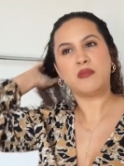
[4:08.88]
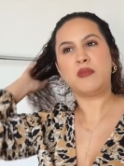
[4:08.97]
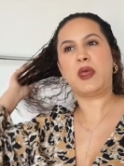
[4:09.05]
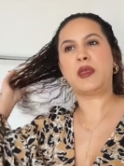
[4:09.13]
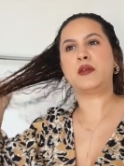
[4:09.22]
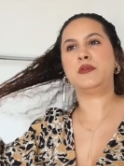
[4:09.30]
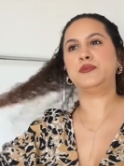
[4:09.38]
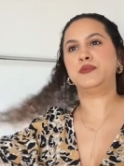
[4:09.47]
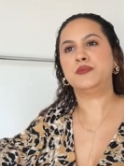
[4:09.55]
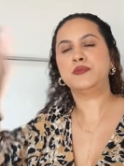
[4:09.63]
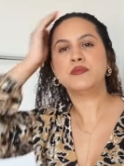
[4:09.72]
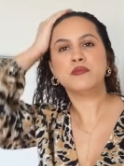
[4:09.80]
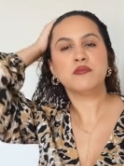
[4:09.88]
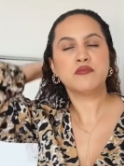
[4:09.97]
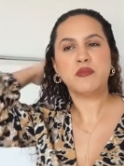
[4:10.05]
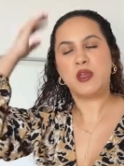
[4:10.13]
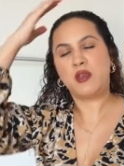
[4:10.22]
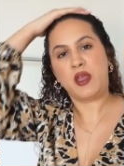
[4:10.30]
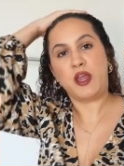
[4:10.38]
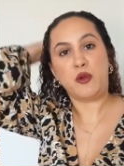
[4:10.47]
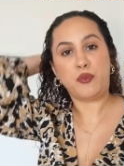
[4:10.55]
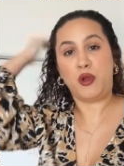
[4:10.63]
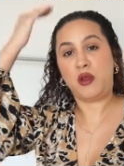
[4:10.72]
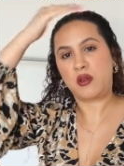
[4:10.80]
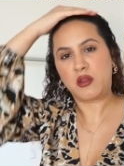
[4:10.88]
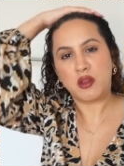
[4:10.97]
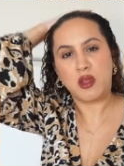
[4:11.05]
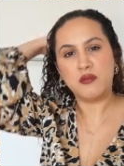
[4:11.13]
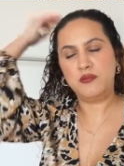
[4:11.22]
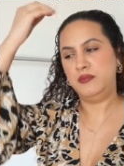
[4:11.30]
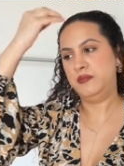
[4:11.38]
like, like a hair product scent.